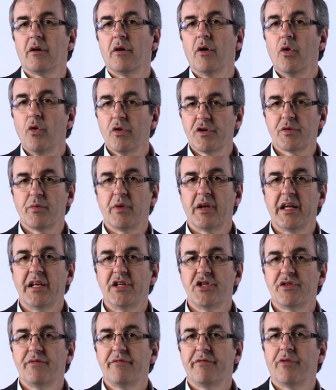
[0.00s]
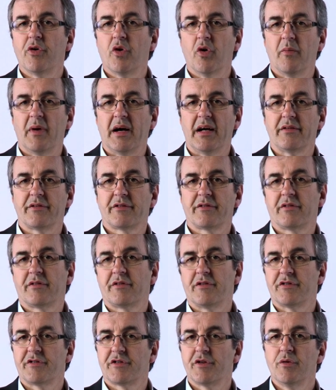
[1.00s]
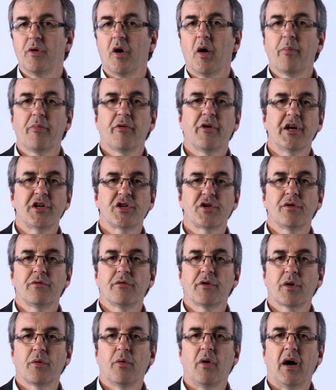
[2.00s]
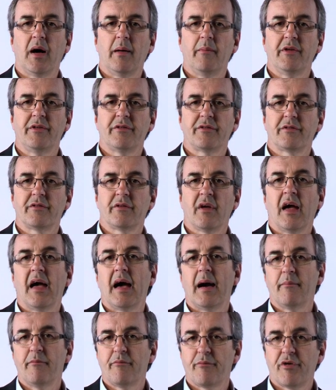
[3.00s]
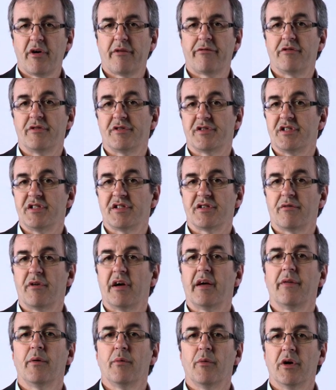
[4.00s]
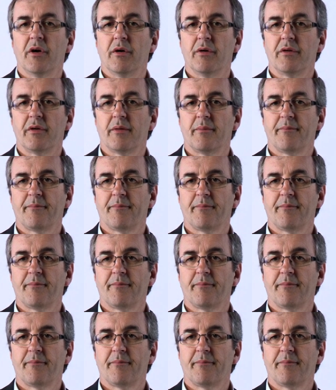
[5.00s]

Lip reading: or twin engine formats to suit operational requirements and preferences around the world.